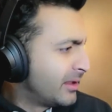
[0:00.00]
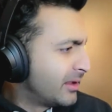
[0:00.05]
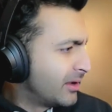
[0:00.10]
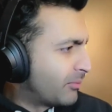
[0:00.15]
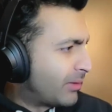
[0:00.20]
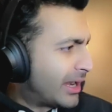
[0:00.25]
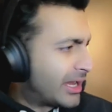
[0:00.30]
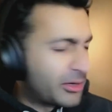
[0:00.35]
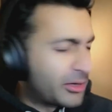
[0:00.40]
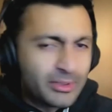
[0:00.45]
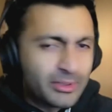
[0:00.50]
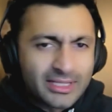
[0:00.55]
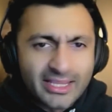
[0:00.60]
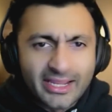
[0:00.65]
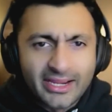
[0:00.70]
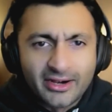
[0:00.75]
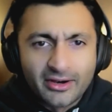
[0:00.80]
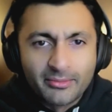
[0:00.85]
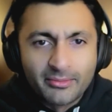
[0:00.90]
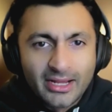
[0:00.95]
"Why do we
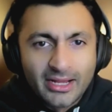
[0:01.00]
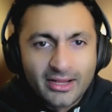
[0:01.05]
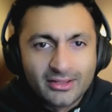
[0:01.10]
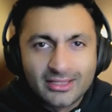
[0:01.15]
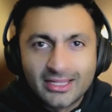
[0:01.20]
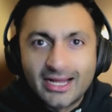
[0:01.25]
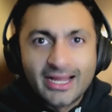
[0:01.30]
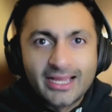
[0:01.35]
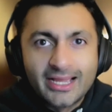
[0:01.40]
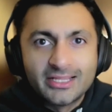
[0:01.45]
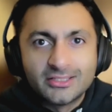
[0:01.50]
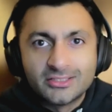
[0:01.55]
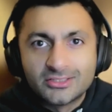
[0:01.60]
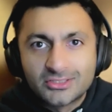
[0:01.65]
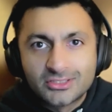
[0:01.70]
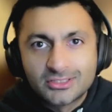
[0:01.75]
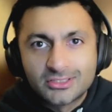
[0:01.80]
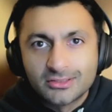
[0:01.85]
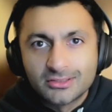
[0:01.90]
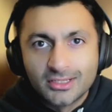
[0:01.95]
care about
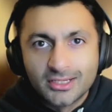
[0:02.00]
lions?